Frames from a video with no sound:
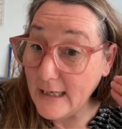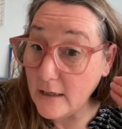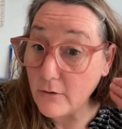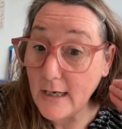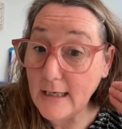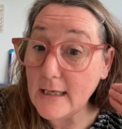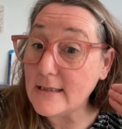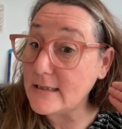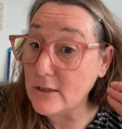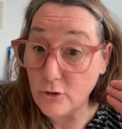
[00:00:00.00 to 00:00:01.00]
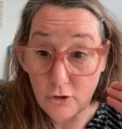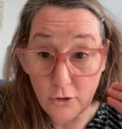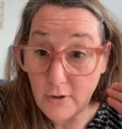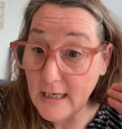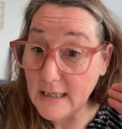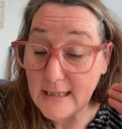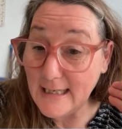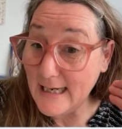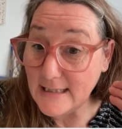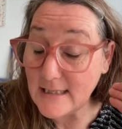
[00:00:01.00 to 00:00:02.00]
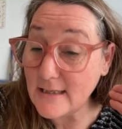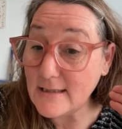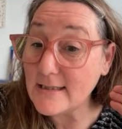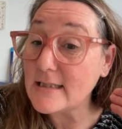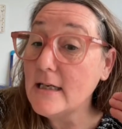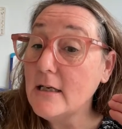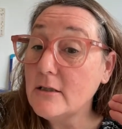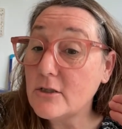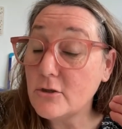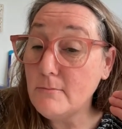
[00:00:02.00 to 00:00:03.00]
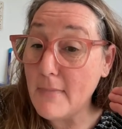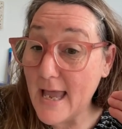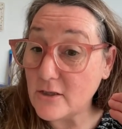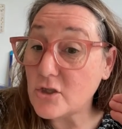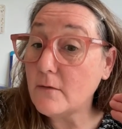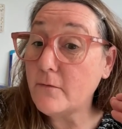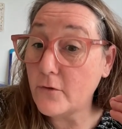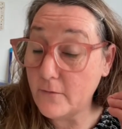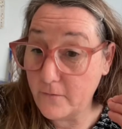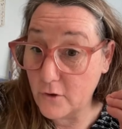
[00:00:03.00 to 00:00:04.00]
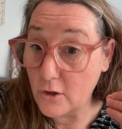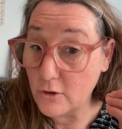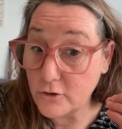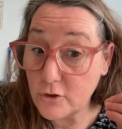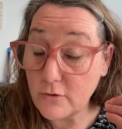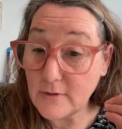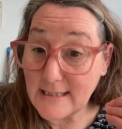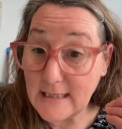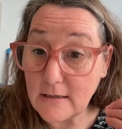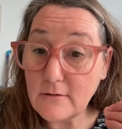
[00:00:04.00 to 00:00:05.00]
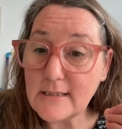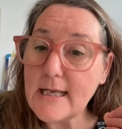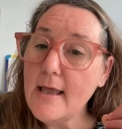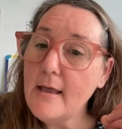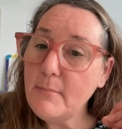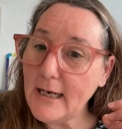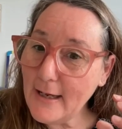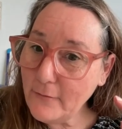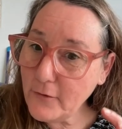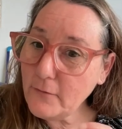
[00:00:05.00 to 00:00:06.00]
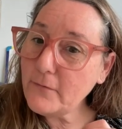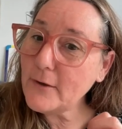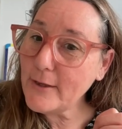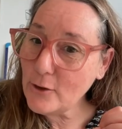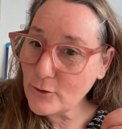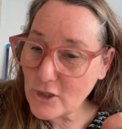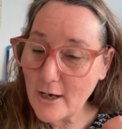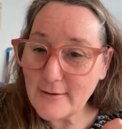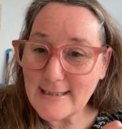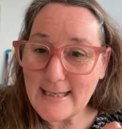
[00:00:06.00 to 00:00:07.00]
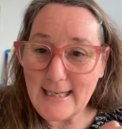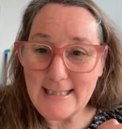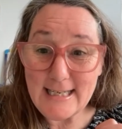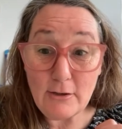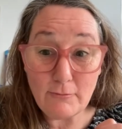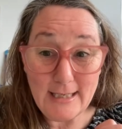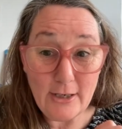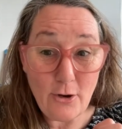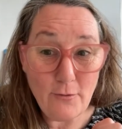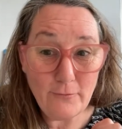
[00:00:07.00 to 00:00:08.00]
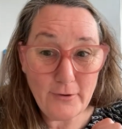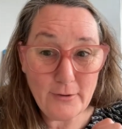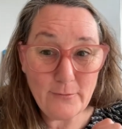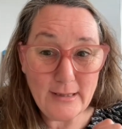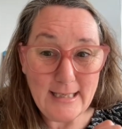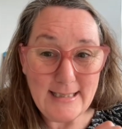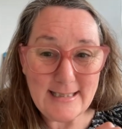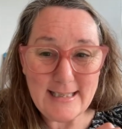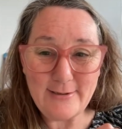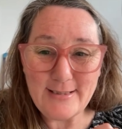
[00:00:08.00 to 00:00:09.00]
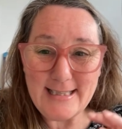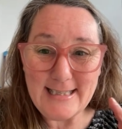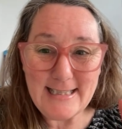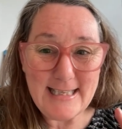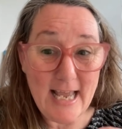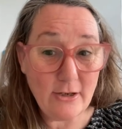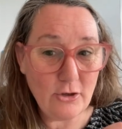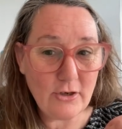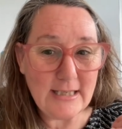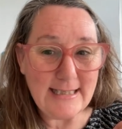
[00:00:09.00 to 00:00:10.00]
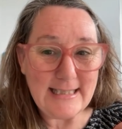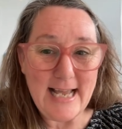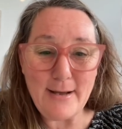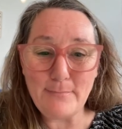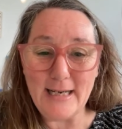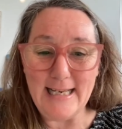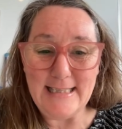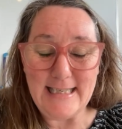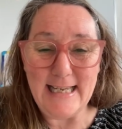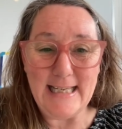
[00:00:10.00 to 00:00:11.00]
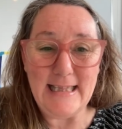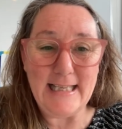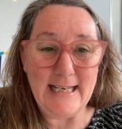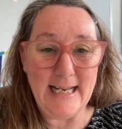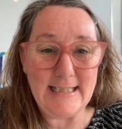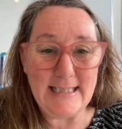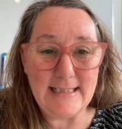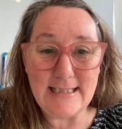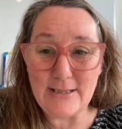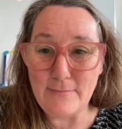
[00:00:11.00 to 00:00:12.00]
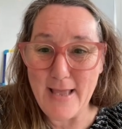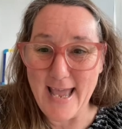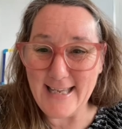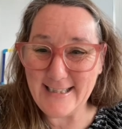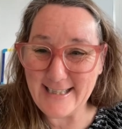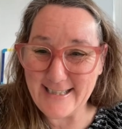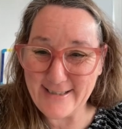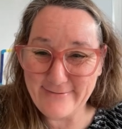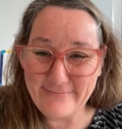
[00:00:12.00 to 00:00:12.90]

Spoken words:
hearing. You don't need the letters to match for the phonological skills. But if you feel that your child's starting to get really confident with these skills, this is how you can start blending in the letters to match.